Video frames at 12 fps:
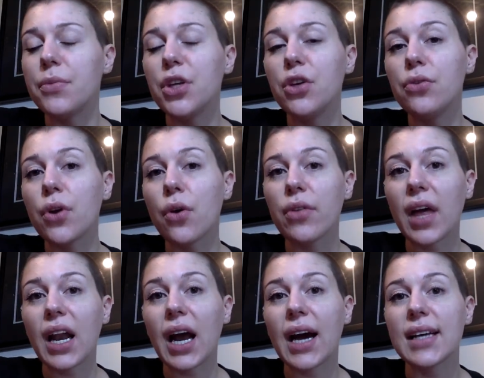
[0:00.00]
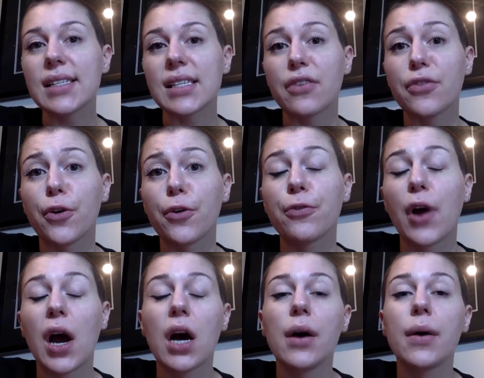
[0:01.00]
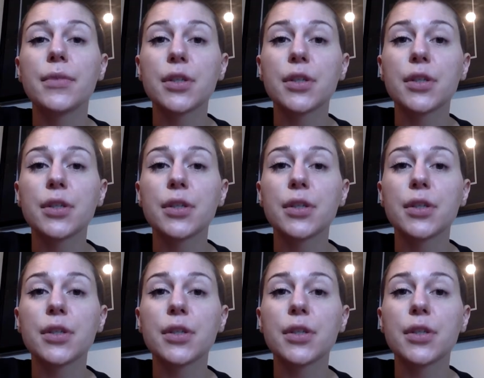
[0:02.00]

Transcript: you know that I suffer from